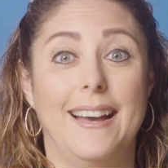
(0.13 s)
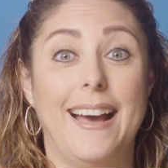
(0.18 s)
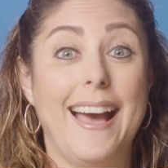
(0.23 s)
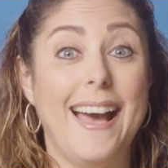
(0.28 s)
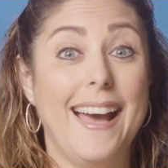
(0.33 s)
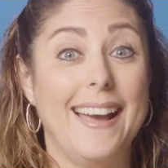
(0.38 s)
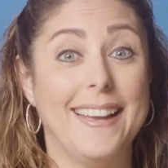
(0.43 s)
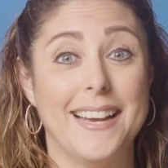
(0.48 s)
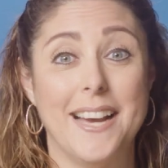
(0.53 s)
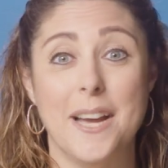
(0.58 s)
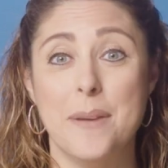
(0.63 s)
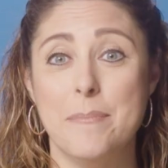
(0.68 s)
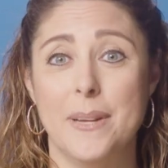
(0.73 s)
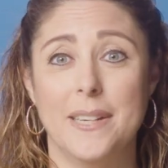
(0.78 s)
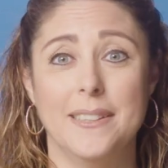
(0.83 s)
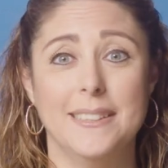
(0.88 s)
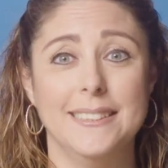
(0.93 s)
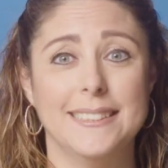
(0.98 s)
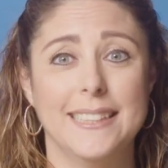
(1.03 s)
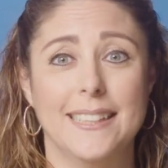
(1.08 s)
Hi, I'm
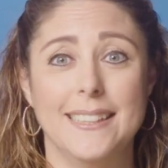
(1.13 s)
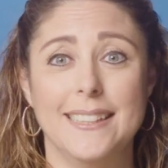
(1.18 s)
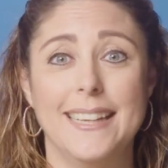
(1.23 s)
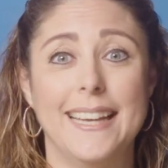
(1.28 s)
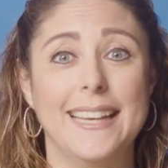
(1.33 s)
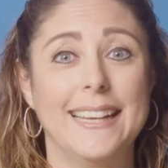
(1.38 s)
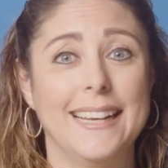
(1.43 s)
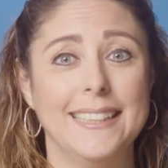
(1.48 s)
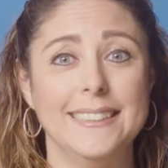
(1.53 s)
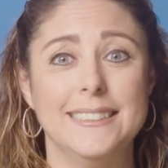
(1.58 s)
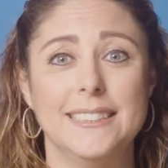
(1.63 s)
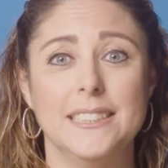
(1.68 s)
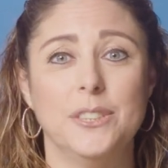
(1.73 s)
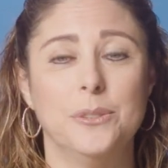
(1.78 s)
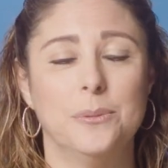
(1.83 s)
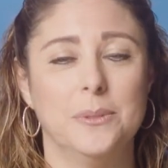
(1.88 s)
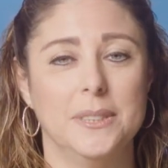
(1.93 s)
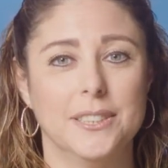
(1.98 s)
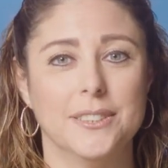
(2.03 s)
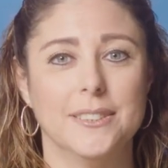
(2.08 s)
Maricela and I
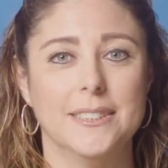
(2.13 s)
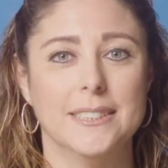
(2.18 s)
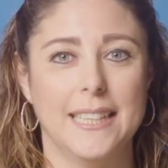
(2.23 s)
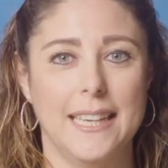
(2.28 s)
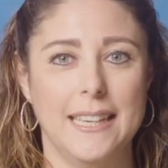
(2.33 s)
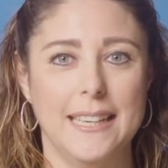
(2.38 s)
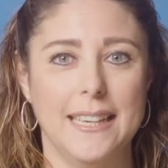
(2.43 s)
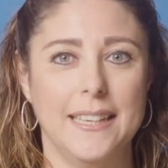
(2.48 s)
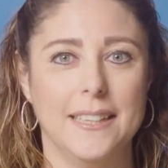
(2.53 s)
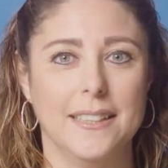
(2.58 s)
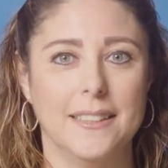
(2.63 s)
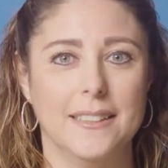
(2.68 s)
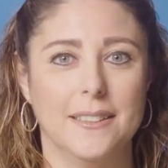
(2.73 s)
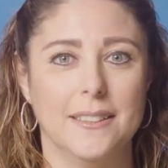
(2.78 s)
teach Resource K8.